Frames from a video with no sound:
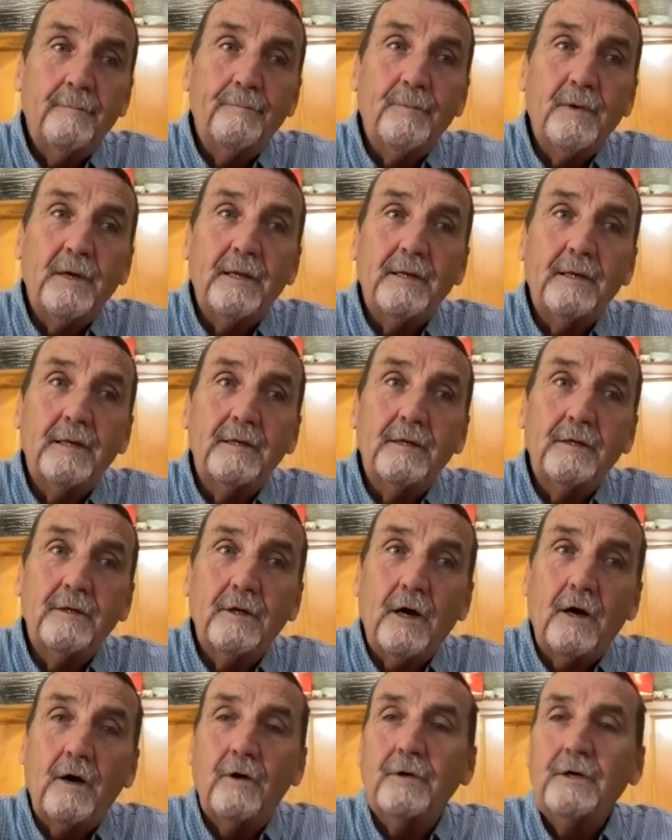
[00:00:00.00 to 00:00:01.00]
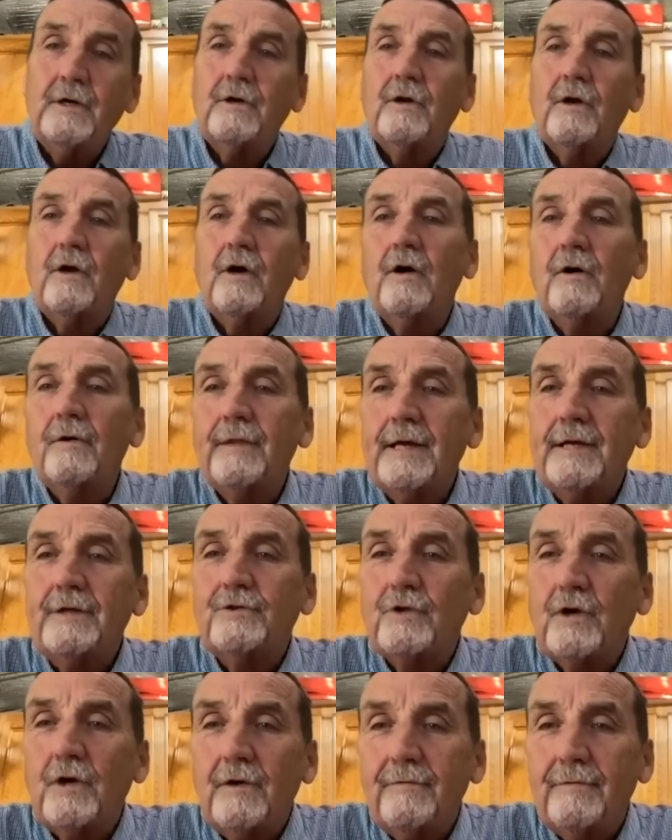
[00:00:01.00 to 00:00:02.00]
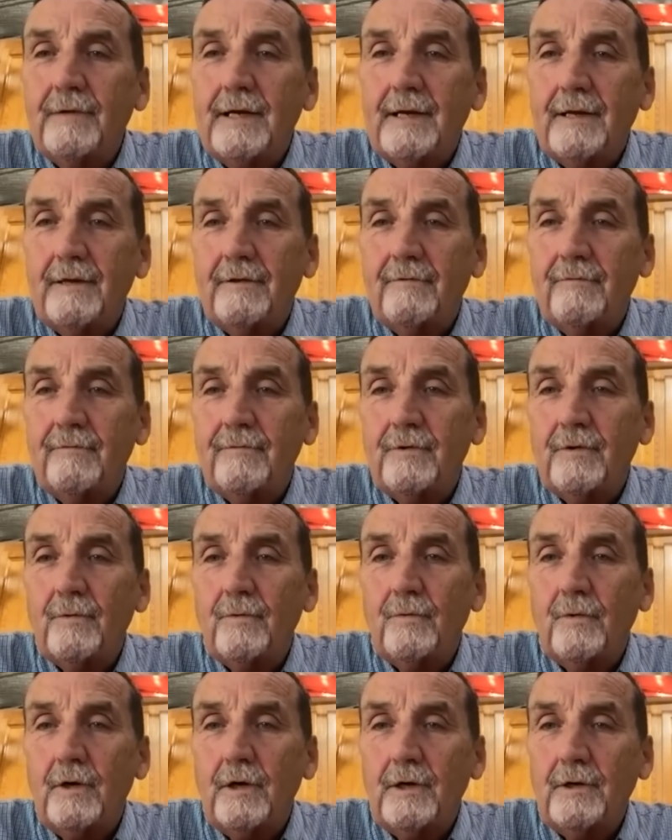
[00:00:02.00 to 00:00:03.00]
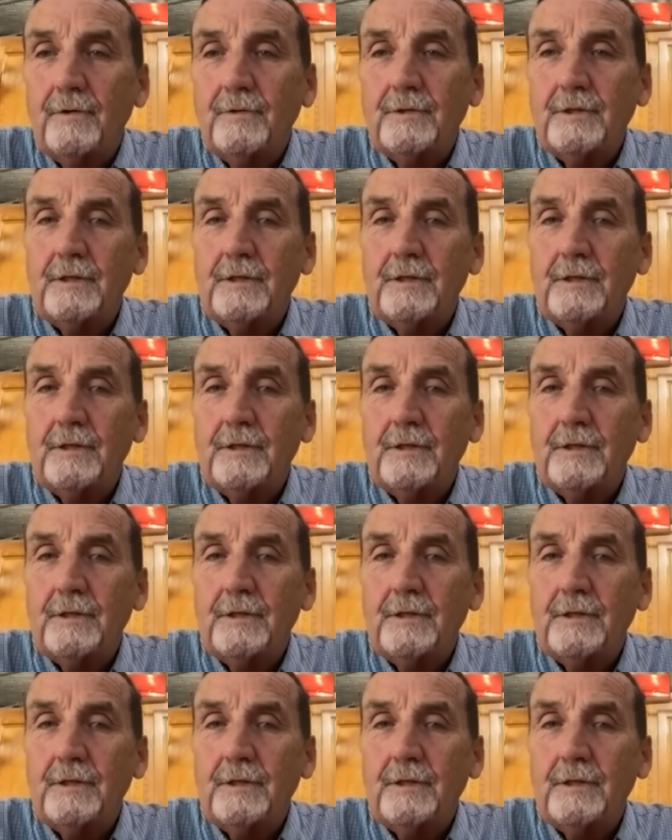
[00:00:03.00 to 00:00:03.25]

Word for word: but all year long they drove down the, the, roads